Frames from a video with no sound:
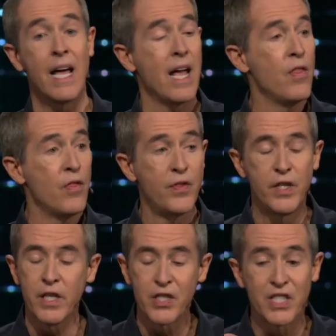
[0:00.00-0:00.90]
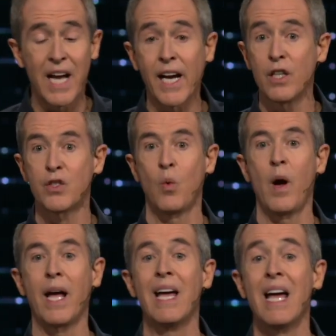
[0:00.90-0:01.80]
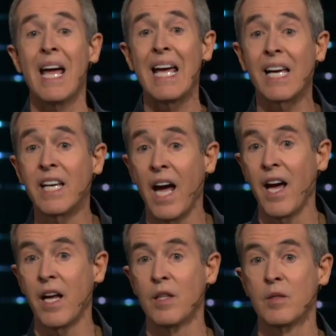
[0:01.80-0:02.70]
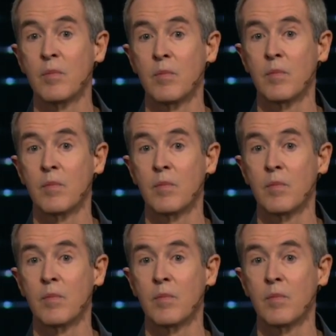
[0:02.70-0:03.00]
In just seconds away, he gains